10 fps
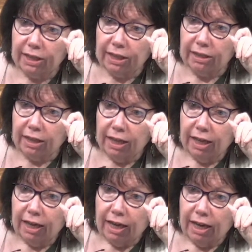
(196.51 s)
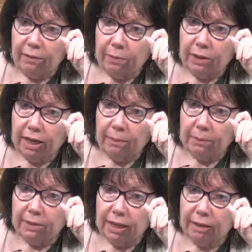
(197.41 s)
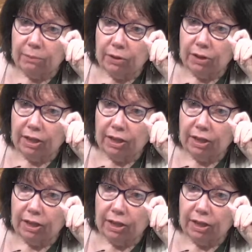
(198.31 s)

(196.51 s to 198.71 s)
and everyone came out to take communion.